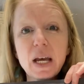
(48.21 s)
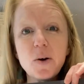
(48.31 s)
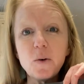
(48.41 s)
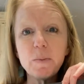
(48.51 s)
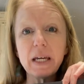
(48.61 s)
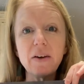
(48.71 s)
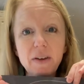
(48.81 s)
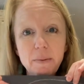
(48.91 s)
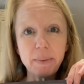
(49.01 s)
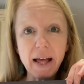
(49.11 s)
will be given
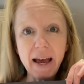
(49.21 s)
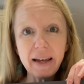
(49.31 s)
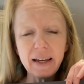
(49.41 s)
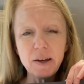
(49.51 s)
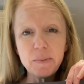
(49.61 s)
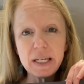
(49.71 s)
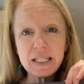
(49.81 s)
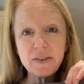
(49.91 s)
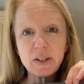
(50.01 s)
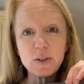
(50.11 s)
a black piece
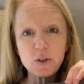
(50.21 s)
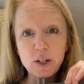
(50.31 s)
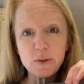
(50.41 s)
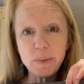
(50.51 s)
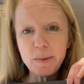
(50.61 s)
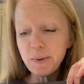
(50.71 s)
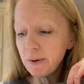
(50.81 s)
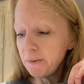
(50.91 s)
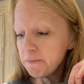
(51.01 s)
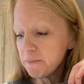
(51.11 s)
of construction
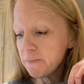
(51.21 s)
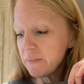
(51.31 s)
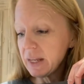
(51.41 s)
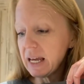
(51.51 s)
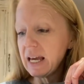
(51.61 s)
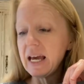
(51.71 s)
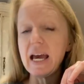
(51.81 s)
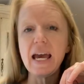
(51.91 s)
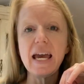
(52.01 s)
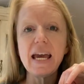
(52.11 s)
paper,
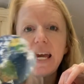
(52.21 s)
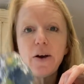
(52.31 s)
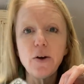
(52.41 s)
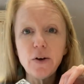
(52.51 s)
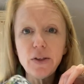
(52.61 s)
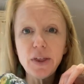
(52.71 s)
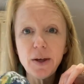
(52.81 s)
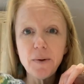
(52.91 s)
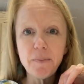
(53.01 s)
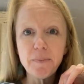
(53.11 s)
a earth,
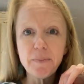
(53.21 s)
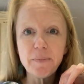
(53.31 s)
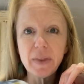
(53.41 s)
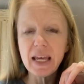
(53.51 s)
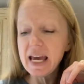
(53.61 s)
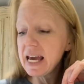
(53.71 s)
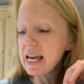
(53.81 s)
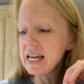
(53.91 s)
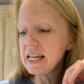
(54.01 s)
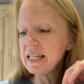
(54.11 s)

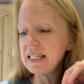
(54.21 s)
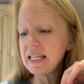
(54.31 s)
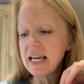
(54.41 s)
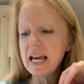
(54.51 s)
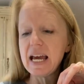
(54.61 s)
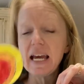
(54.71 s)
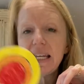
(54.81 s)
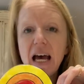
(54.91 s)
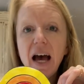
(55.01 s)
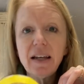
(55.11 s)
and
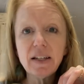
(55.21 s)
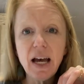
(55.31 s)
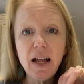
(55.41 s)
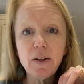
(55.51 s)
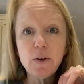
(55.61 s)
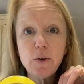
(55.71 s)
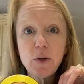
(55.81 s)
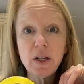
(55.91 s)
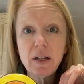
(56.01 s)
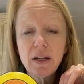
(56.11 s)
an
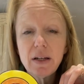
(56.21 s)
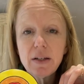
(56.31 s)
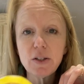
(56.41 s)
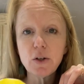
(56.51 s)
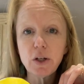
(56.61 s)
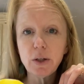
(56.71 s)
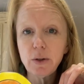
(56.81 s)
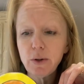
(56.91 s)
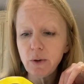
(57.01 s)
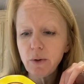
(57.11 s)
uncolored
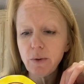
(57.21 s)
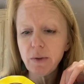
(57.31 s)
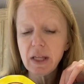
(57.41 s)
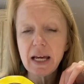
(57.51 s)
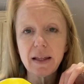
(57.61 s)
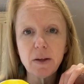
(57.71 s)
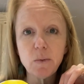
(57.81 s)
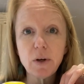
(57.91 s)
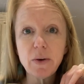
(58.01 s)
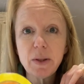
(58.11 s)
circular thing that
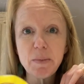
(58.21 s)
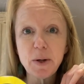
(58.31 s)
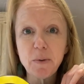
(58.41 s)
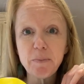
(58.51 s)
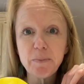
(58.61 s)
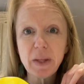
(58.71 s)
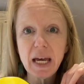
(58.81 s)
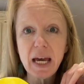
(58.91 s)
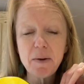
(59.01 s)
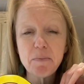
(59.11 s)
will go in the middle,
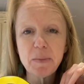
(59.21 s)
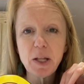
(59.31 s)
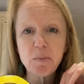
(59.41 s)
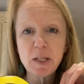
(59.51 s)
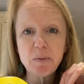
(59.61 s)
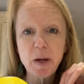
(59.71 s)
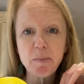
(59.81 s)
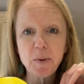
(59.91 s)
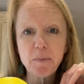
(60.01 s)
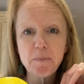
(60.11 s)
okay? Another piece of
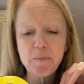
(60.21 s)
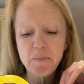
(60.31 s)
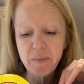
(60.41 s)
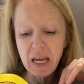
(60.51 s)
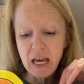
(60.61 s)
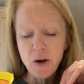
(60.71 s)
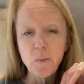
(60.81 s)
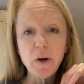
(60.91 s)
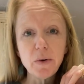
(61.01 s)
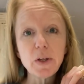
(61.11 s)
paper.
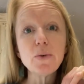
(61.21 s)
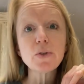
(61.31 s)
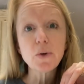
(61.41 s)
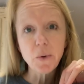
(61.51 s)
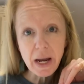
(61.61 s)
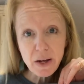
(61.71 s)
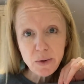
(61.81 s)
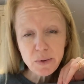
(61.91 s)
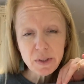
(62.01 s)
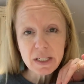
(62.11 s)
We'll use
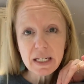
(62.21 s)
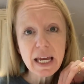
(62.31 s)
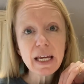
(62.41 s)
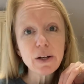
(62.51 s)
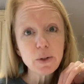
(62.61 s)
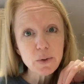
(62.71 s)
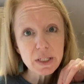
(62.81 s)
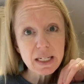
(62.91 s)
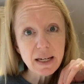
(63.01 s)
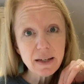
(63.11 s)
crayons and glue
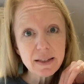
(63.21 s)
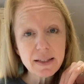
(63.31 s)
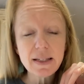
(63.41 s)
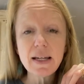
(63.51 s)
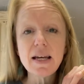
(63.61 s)
sticks